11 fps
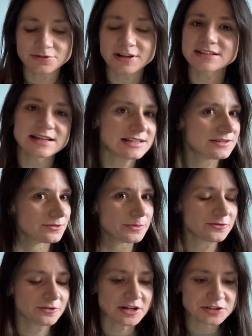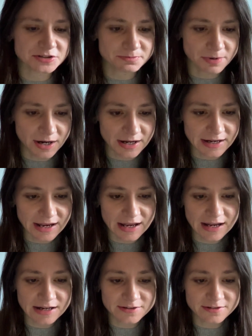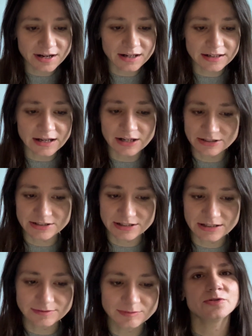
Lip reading: translated from the French by Adriana Hunter.